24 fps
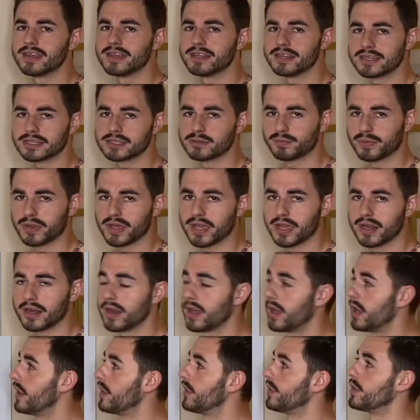explain
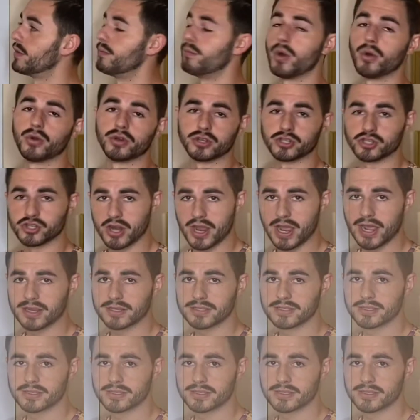the motor tracts.